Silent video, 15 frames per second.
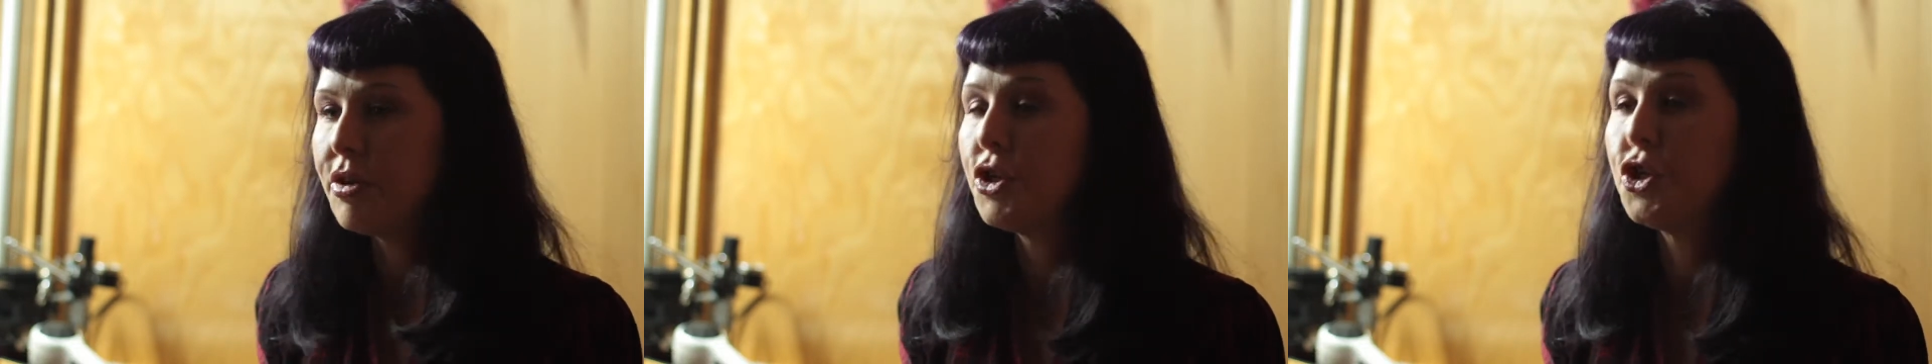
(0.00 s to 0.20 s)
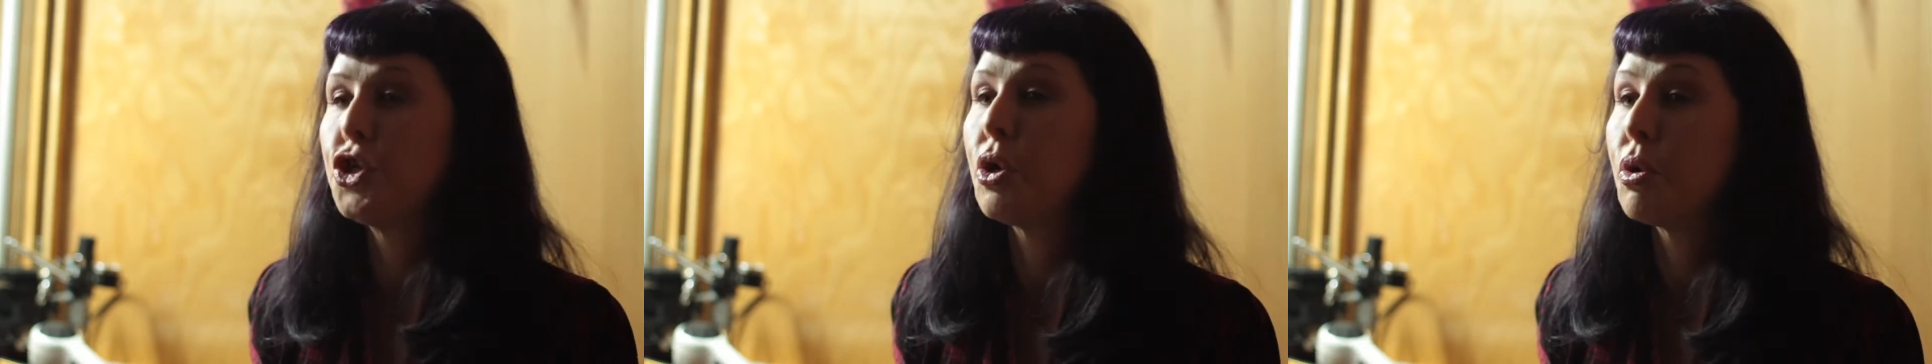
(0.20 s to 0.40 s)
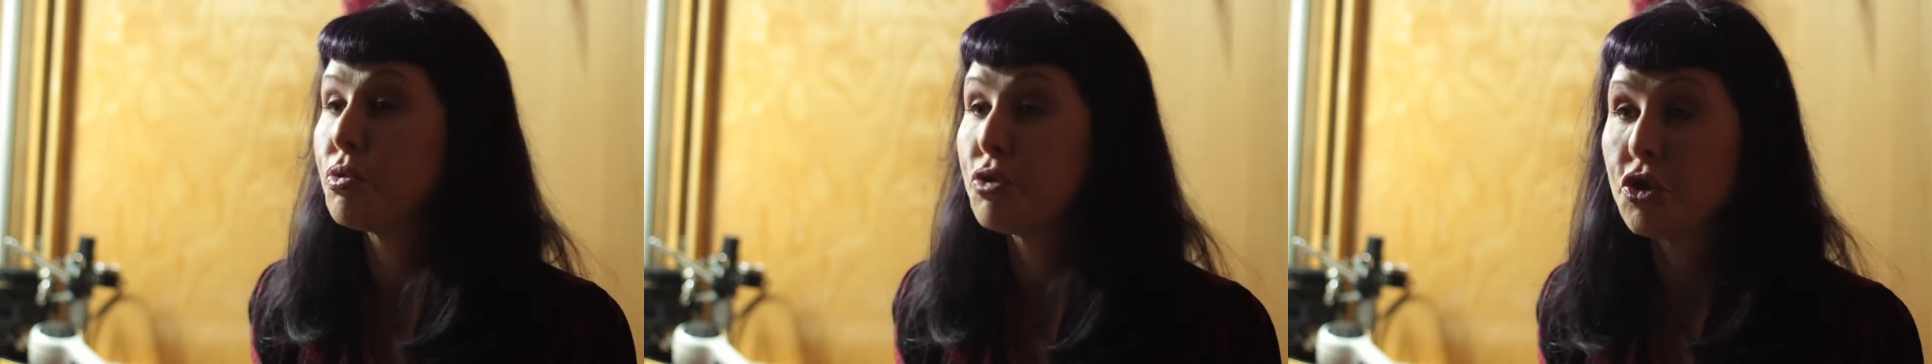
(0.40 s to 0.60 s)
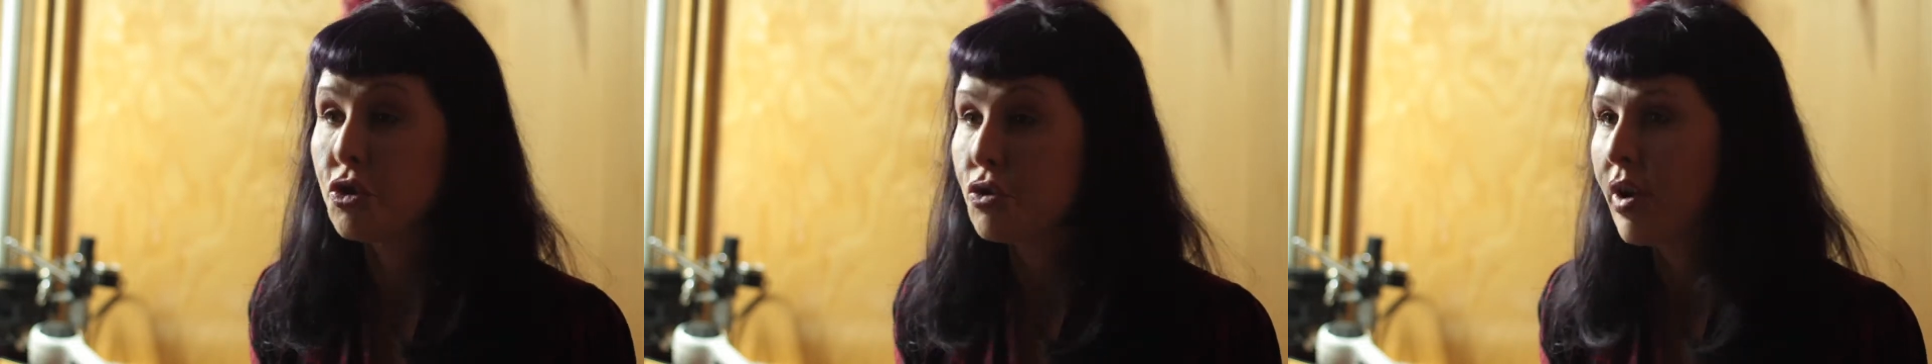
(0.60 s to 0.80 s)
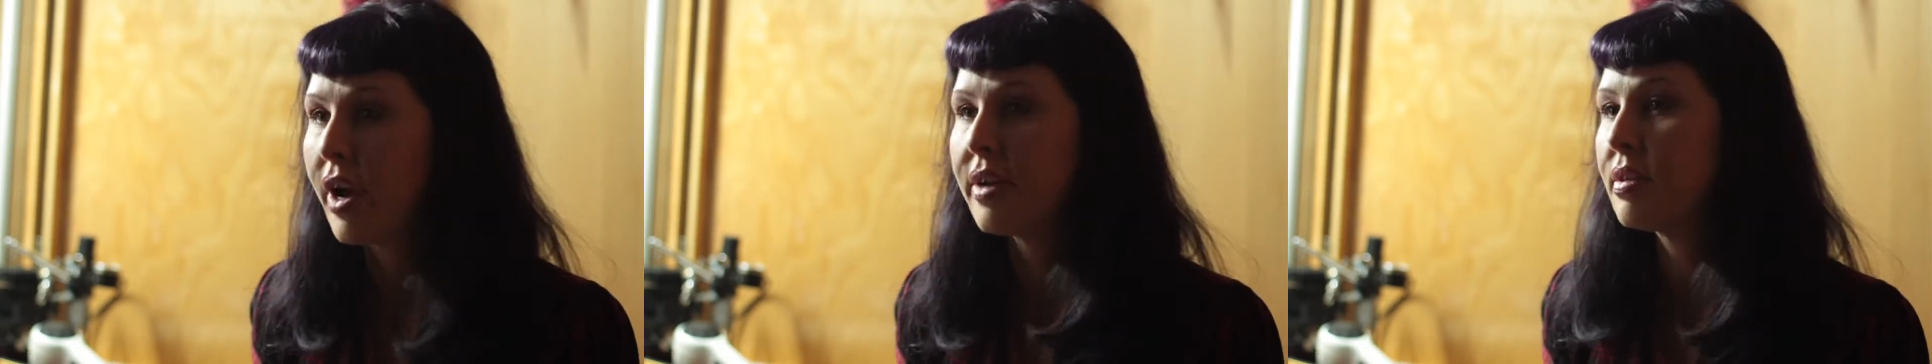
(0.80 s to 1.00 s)
show
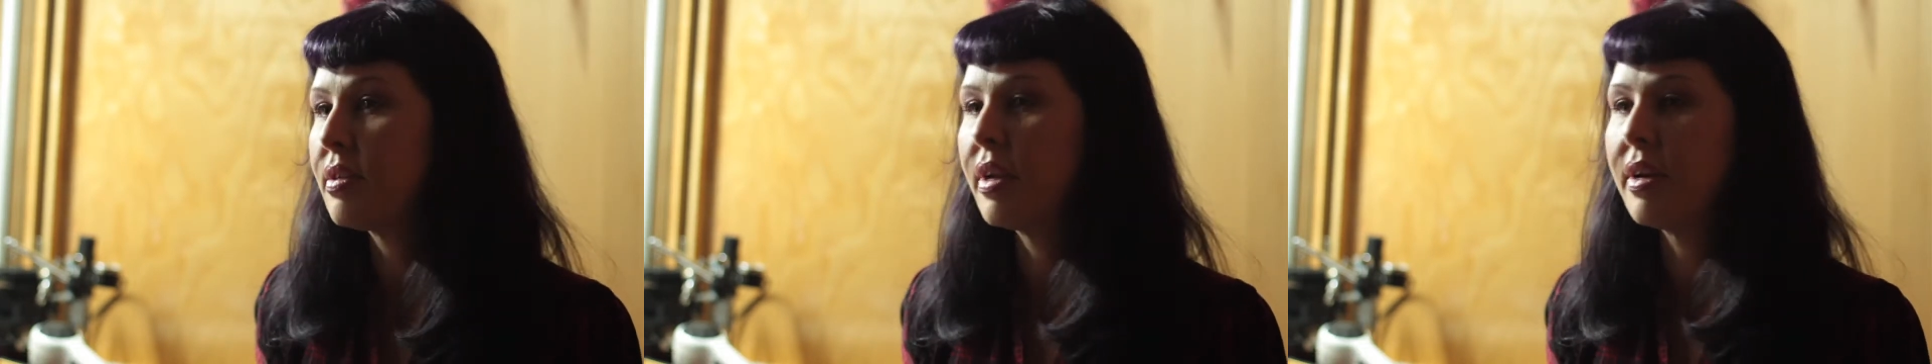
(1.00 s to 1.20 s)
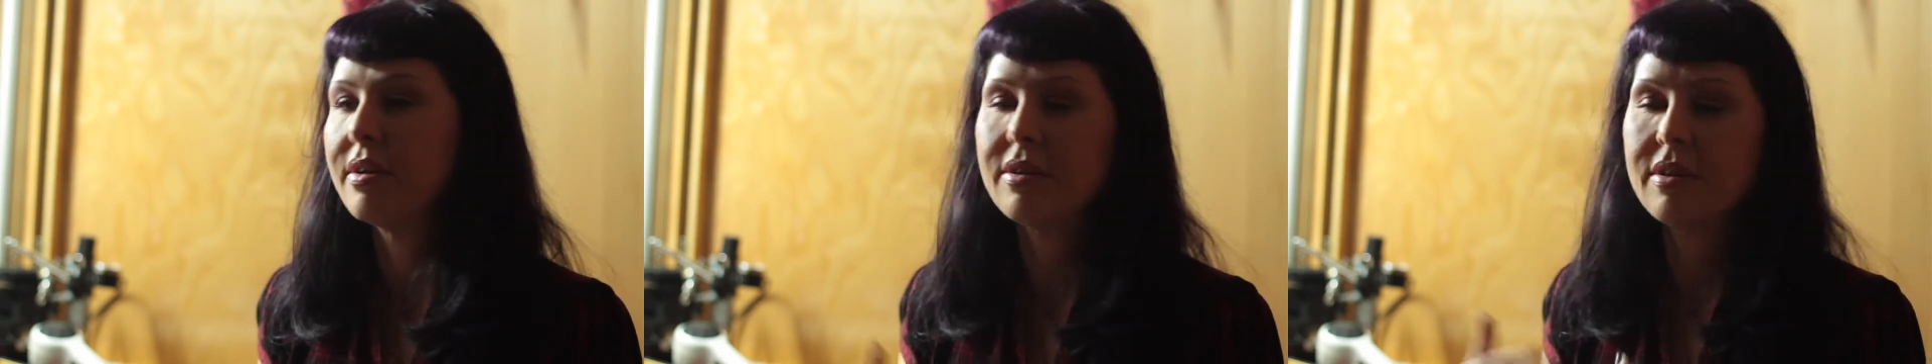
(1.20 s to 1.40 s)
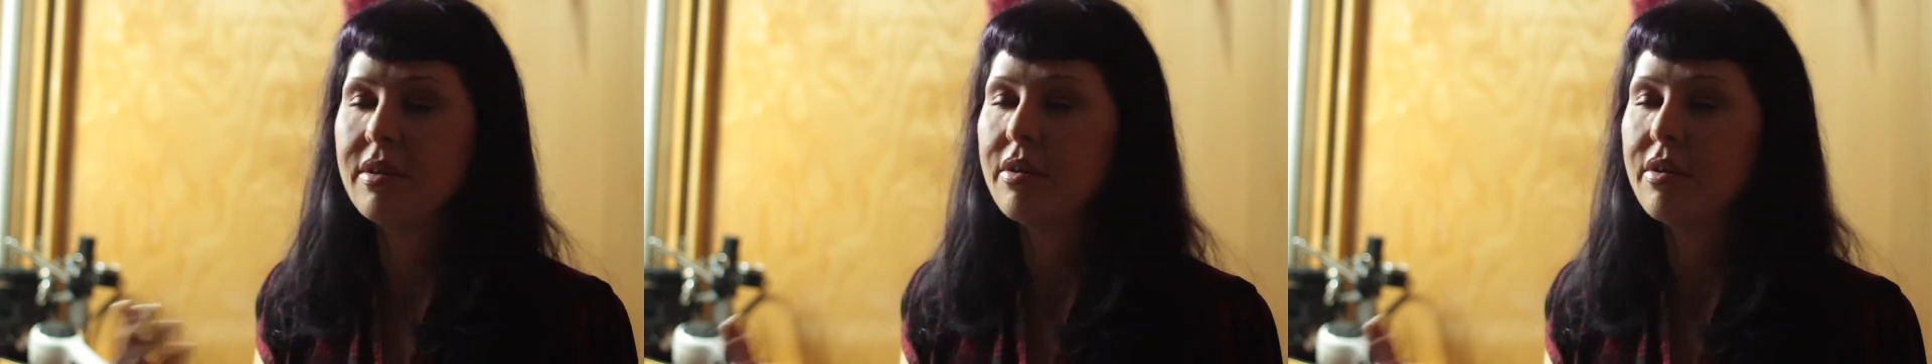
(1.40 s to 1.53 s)
stress, and